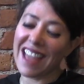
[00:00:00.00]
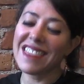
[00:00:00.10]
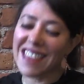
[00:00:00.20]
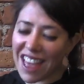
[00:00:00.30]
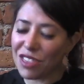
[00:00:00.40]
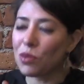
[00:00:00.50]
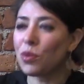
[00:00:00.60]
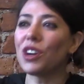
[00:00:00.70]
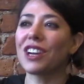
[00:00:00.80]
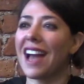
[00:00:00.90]
then the
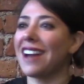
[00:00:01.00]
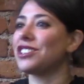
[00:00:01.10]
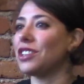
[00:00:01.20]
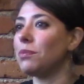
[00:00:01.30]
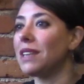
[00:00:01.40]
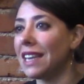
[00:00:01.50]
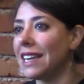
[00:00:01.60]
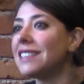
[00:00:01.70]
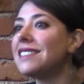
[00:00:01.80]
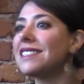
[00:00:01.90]
work actually
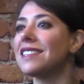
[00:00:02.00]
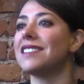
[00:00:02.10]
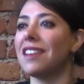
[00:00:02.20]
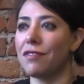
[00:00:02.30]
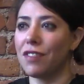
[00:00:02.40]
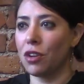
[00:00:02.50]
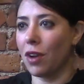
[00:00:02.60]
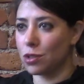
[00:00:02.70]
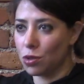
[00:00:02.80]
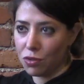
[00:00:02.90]
begins as they figure
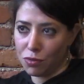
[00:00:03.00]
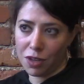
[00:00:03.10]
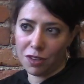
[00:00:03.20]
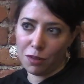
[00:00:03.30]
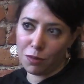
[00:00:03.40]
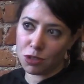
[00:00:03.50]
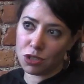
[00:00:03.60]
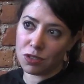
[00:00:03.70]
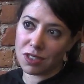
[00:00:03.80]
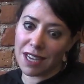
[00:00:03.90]
out sort of where their
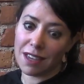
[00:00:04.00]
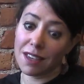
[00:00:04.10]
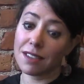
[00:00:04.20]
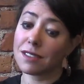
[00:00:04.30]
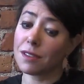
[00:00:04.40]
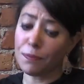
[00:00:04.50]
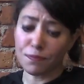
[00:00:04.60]
emotional stake is.